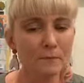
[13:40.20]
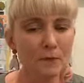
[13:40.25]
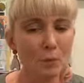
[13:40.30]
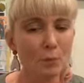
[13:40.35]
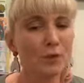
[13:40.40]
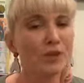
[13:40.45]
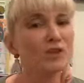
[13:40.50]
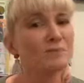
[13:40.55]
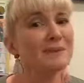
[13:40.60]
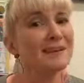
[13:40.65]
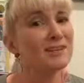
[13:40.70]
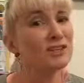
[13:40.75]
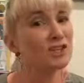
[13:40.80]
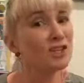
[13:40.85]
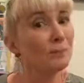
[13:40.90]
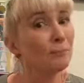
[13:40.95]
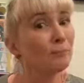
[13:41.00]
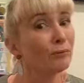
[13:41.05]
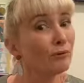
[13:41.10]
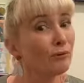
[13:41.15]
which means
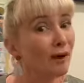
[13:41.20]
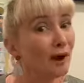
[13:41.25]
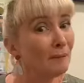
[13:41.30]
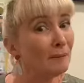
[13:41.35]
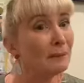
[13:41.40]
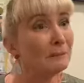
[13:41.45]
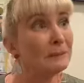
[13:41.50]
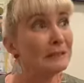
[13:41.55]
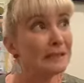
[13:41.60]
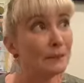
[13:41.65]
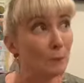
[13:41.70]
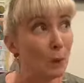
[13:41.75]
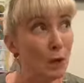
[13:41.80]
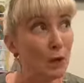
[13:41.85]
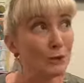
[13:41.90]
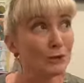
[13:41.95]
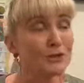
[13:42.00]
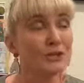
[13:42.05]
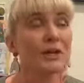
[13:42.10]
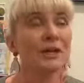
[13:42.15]
she probably
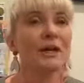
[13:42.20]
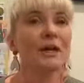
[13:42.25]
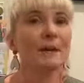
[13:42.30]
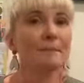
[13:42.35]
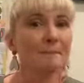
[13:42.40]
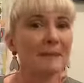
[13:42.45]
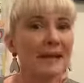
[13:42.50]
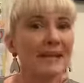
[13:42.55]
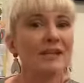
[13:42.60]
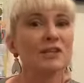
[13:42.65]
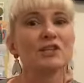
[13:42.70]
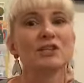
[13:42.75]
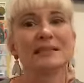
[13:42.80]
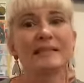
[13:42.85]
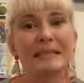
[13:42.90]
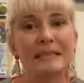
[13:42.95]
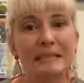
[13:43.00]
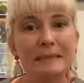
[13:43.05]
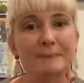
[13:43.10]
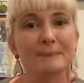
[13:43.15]
won't make it to
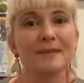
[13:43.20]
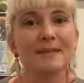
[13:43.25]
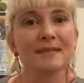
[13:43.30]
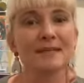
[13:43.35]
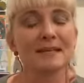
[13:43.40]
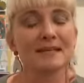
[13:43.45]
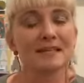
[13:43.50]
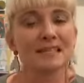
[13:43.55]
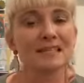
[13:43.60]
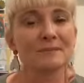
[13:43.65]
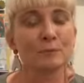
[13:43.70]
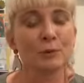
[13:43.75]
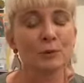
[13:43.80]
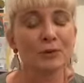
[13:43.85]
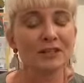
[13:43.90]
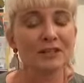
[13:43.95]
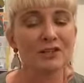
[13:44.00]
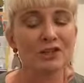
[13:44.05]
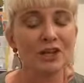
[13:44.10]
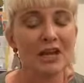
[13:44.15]
the Olympics as a
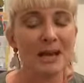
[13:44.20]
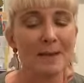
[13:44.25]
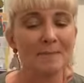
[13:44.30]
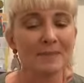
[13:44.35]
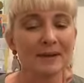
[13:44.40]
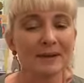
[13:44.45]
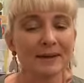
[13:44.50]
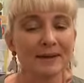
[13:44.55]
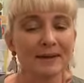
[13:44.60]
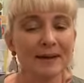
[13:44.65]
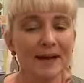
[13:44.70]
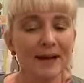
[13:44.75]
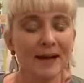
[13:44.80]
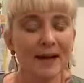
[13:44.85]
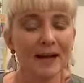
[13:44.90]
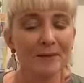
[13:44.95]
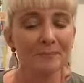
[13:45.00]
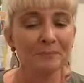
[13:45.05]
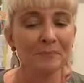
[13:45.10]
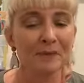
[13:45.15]
sporting champion.
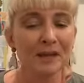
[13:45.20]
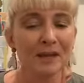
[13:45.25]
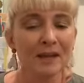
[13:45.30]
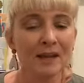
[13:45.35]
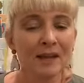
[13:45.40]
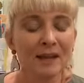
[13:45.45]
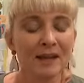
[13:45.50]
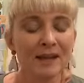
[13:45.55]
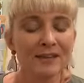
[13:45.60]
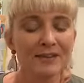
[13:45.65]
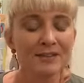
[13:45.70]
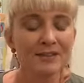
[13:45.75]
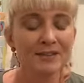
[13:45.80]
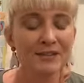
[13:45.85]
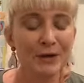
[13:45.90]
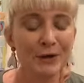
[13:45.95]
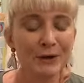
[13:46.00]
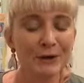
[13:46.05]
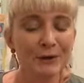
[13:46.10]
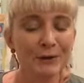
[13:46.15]

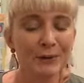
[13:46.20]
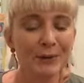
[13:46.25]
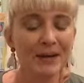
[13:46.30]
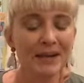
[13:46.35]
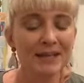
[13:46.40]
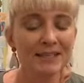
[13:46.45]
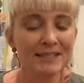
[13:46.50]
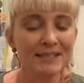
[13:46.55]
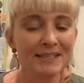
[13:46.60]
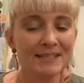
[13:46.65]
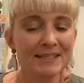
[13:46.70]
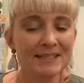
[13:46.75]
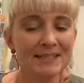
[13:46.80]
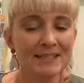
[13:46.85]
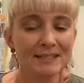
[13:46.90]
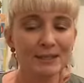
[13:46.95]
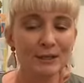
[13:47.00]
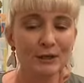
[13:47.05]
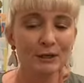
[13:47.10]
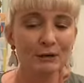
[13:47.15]
So
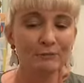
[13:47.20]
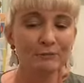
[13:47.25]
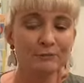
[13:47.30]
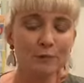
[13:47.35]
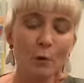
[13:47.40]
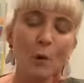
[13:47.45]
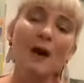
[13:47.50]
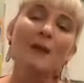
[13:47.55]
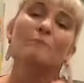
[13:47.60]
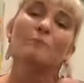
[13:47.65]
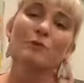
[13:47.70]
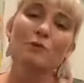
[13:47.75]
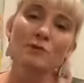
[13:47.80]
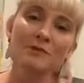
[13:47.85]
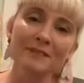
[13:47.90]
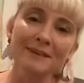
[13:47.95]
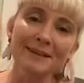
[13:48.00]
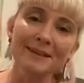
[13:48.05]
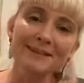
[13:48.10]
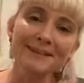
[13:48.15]
it's quite
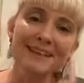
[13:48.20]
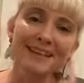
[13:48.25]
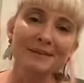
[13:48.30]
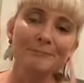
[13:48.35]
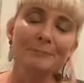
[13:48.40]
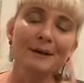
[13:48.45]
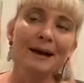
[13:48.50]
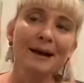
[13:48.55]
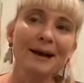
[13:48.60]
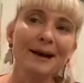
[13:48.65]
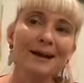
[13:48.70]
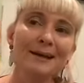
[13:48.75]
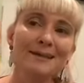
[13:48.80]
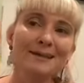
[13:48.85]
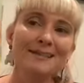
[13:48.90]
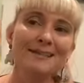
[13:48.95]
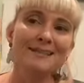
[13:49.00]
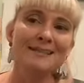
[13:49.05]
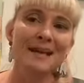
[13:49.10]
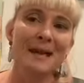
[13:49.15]
moving in
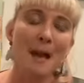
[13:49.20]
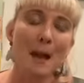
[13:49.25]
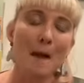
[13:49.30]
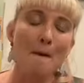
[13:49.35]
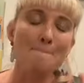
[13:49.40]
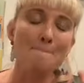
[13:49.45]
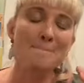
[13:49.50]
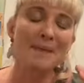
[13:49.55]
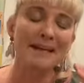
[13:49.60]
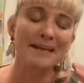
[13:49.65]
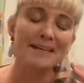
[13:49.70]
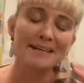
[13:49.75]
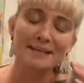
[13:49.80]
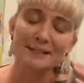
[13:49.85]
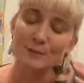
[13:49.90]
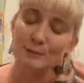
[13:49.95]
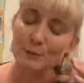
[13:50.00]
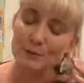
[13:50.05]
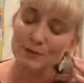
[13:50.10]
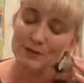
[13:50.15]
parts, but it
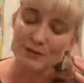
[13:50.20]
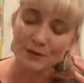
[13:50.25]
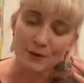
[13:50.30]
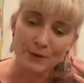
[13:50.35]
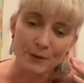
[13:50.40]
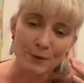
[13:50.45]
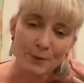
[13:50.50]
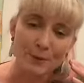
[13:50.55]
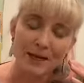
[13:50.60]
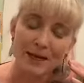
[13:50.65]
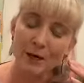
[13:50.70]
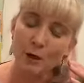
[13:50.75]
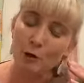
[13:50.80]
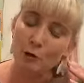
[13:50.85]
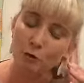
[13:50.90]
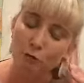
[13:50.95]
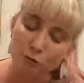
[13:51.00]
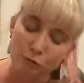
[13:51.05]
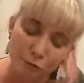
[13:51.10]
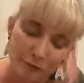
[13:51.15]
is also
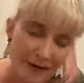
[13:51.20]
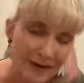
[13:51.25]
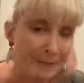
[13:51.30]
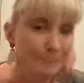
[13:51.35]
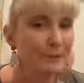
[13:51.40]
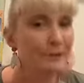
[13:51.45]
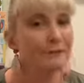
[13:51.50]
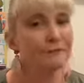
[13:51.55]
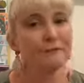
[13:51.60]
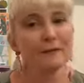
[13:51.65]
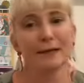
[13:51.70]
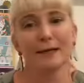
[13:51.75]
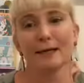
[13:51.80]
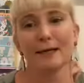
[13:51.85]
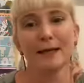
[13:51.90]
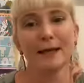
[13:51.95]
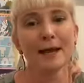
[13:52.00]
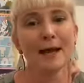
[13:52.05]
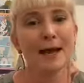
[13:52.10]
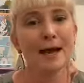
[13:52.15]
incredibly
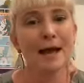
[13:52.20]
funny.